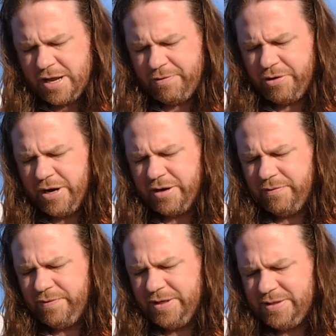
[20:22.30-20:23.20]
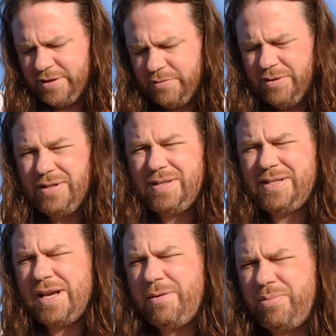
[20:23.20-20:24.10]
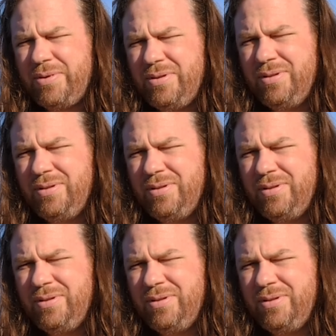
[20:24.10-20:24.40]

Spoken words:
And have a crack at fixing it with this tape.